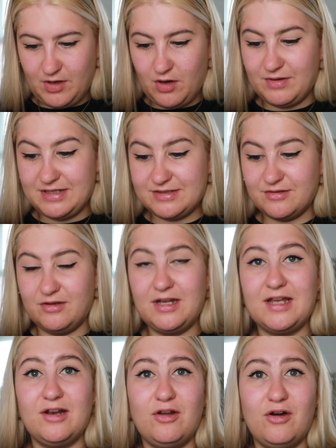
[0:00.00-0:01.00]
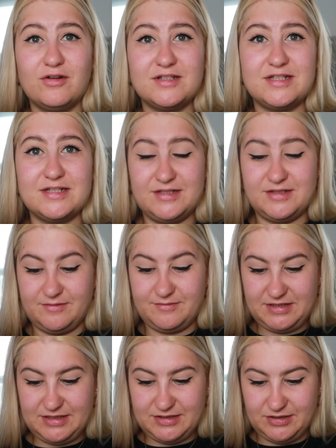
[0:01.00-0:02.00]
Oh, and it's got like a lock
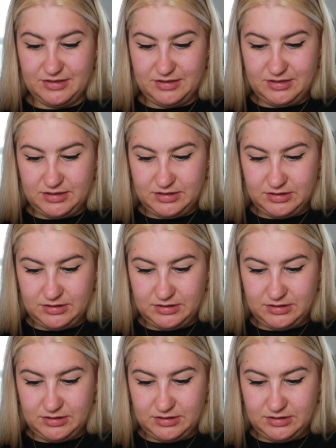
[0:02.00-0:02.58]
system, so that's good.